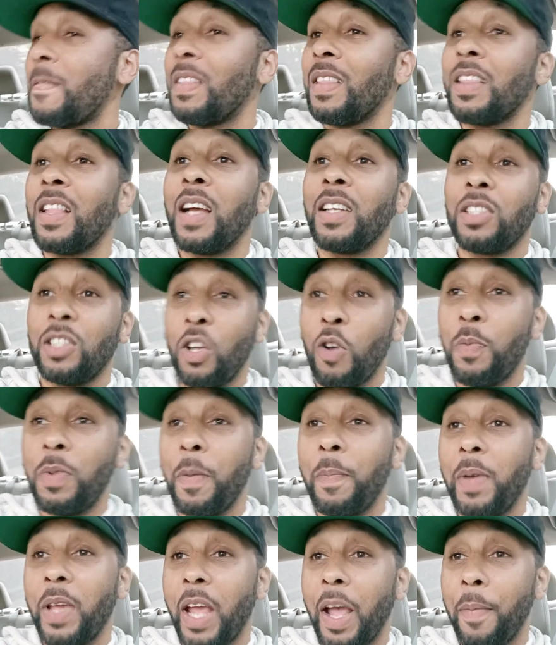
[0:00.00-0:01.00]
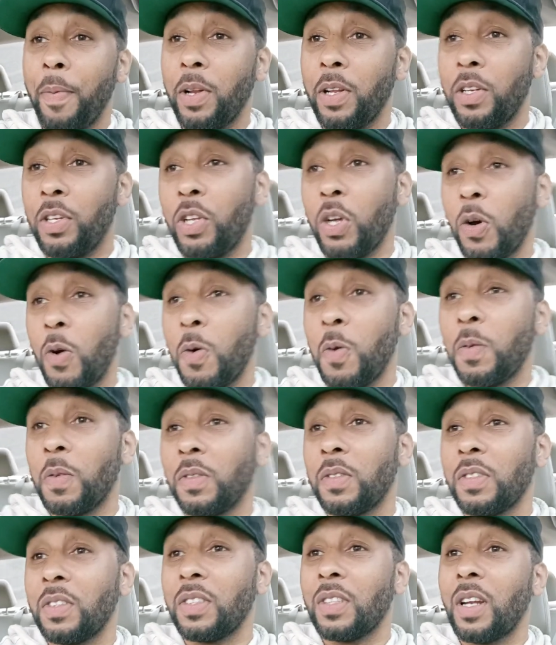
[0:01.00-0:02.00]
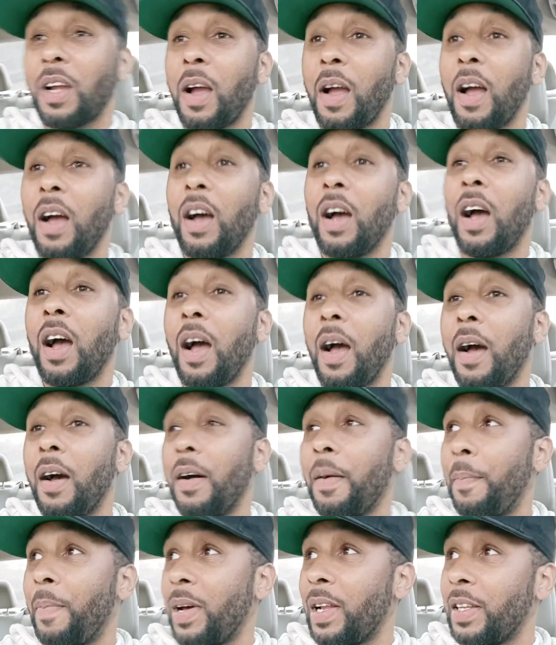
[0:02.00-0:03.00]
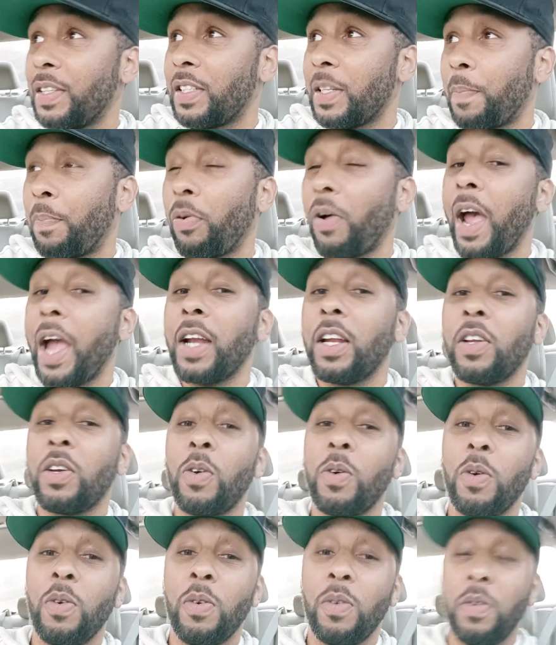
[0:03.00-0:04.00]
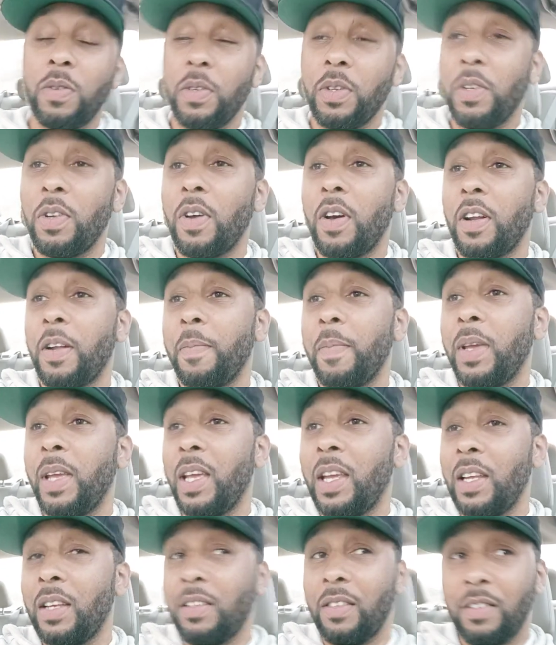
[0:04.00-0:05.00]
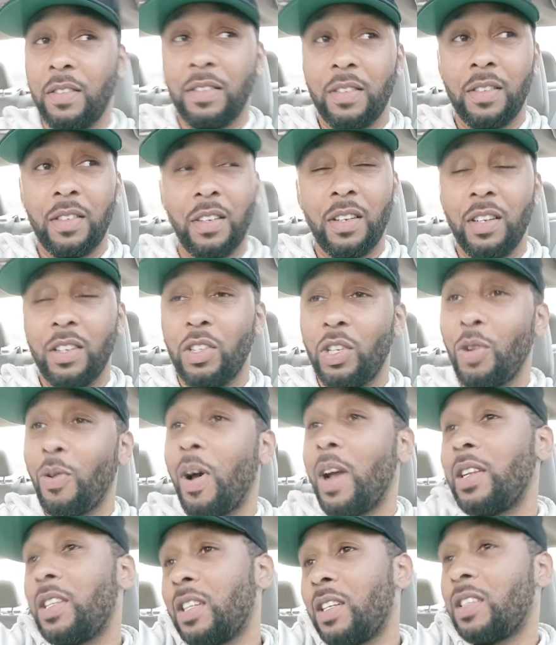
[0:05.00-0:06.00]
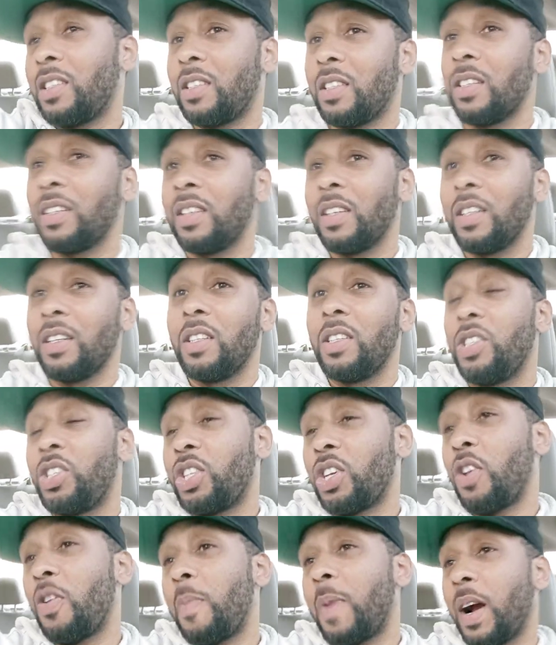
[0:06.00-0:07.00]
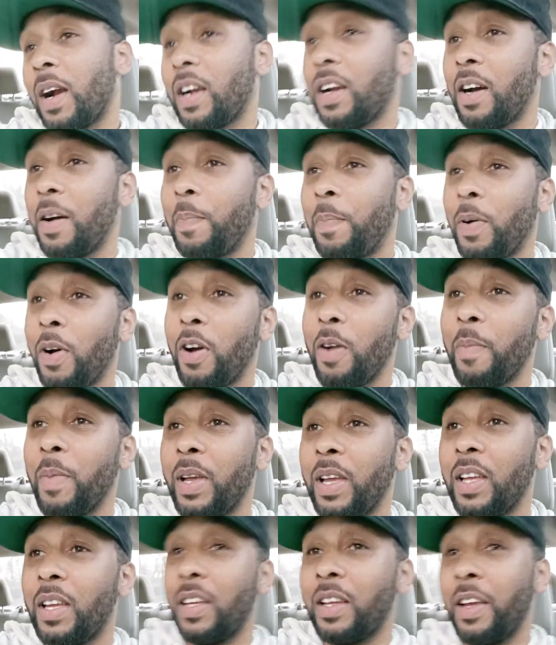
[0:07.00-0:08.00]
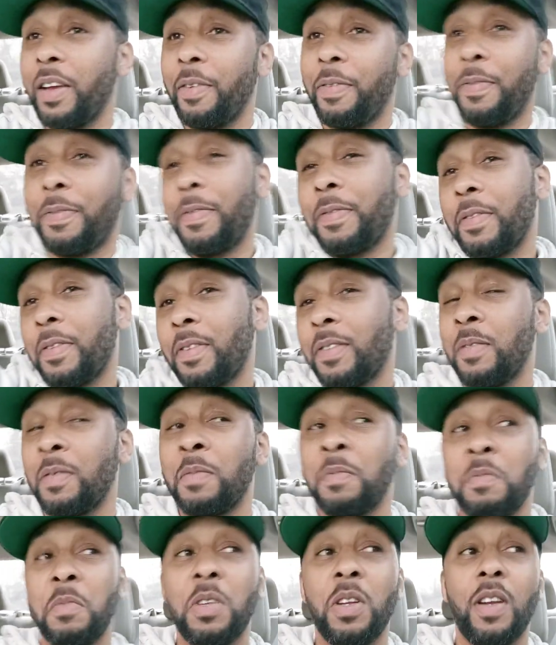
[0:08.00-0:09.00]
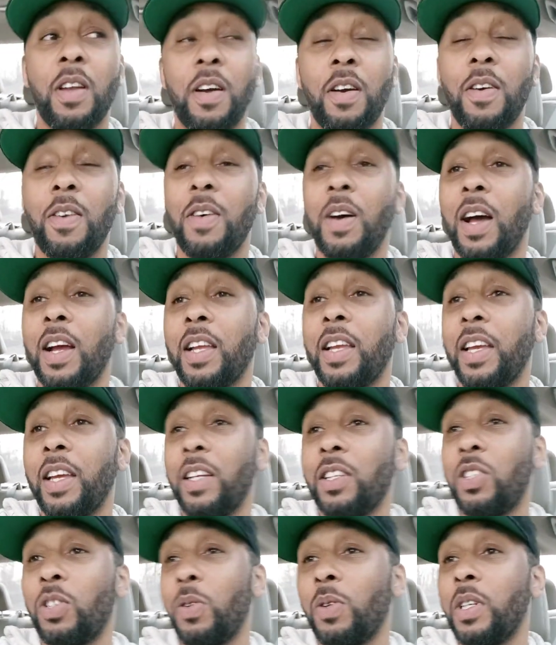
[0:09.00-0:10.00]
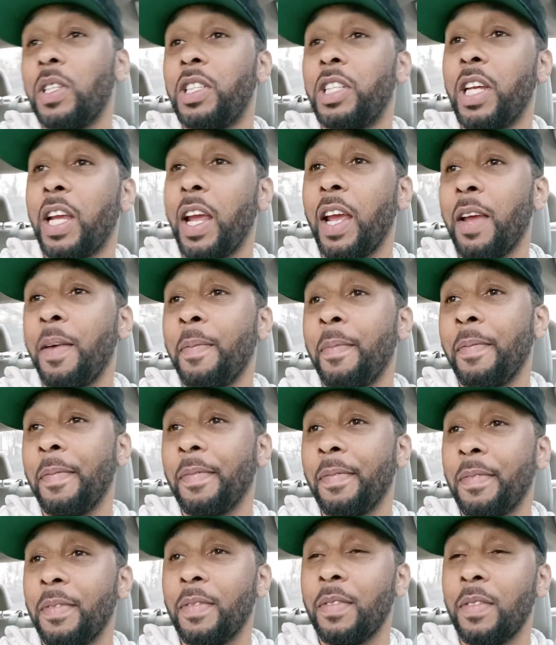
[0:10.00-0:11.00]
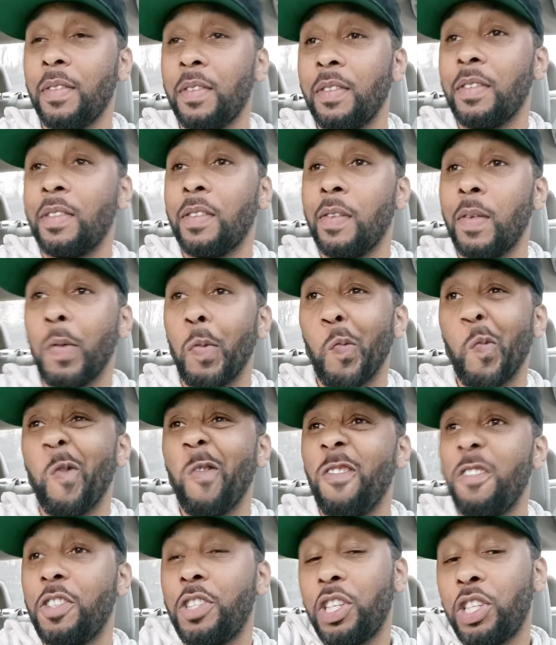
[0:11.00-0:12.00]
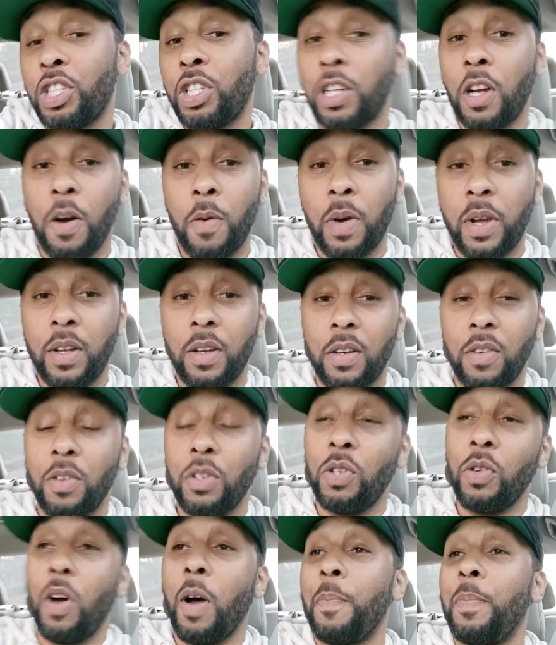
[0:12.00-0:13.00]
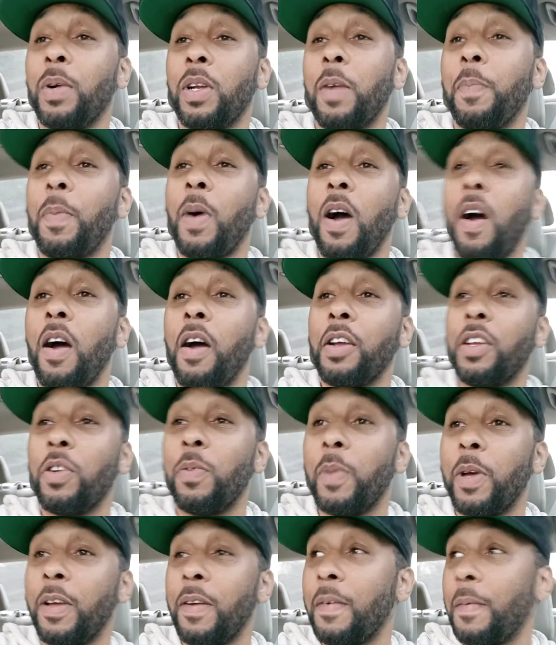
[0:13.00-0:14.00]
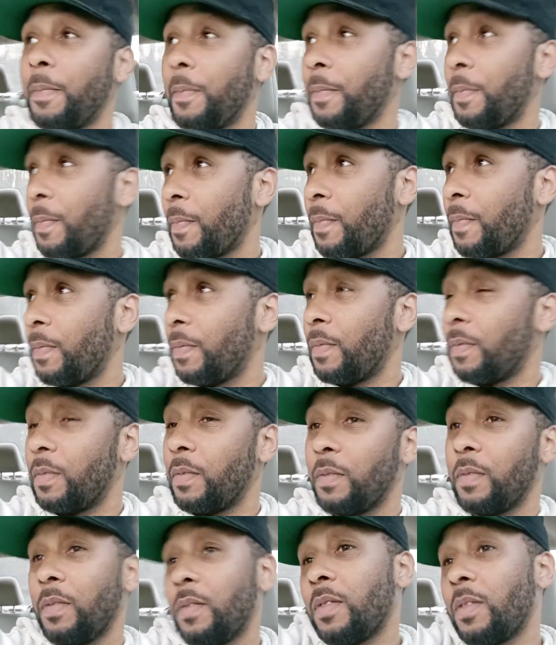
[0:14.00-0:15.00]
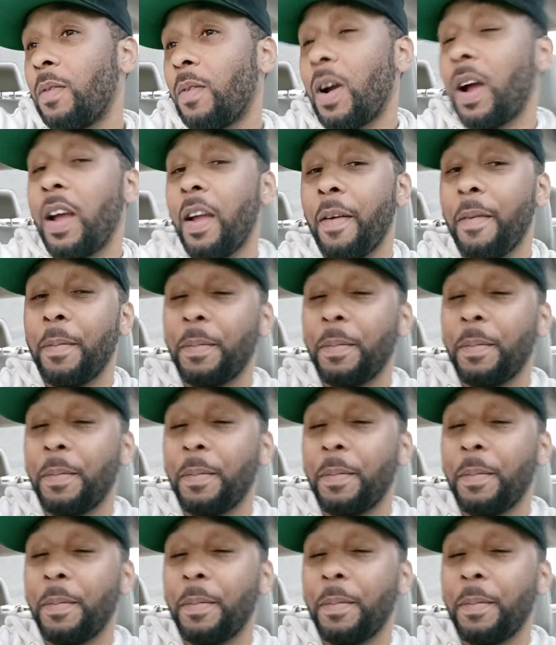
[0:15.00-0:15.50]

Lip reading: That's dope to be able to do. But is it practical? You know what I mean? Do I just show my gun permit if, I get into a jam? Just show it? Or do I put up an argument? Right?